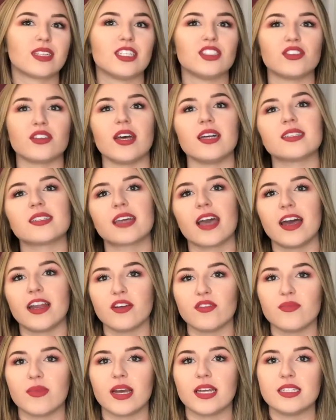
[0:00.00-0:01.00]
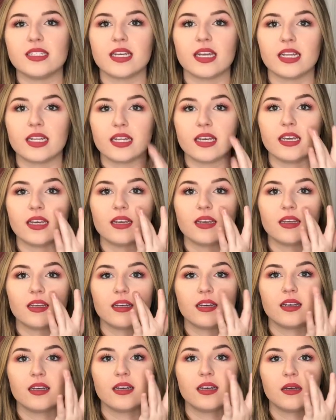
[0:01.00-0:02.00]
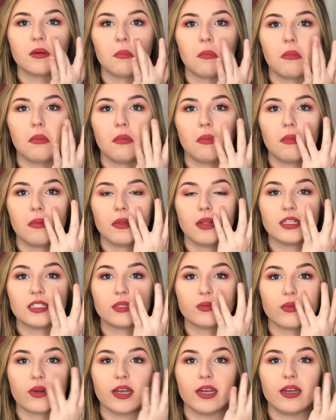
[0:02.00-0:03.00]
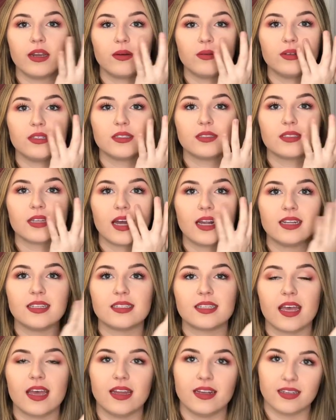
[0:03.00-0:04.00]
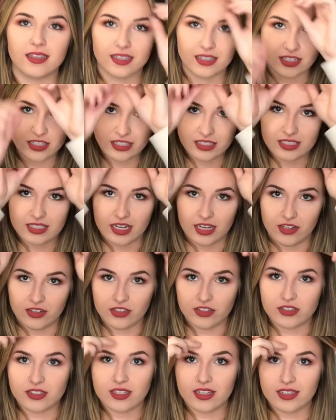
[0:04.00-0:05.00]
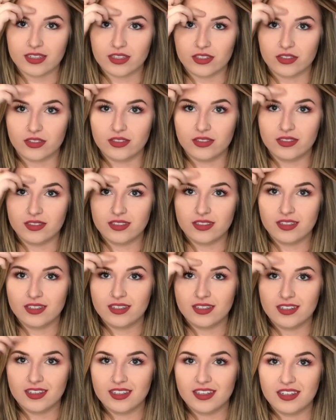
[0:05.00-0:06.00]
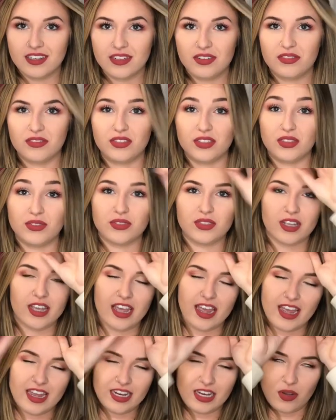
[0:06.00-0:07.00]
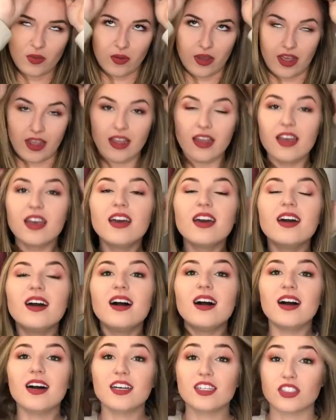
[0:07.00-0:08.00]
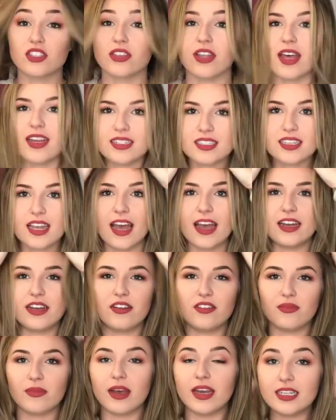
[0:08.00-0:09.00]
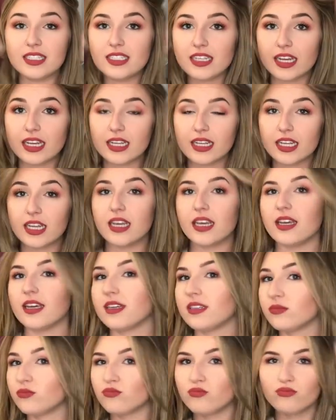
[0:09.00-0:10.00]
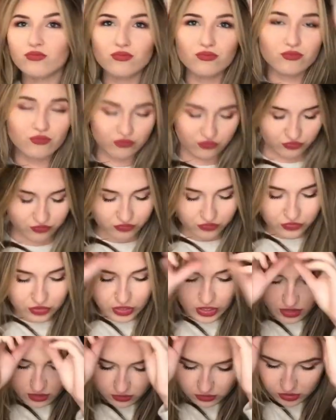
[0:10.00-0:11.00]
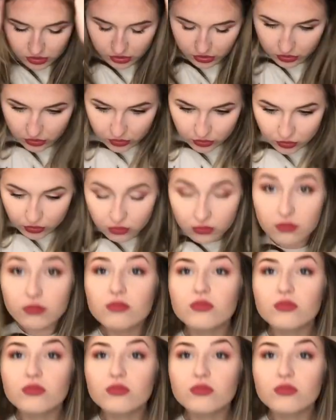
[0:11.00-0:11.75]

So that's kind of my daily, that spray was at its end, and you can tell there's like little floofs. Anyway, so that's kind of my daily go-to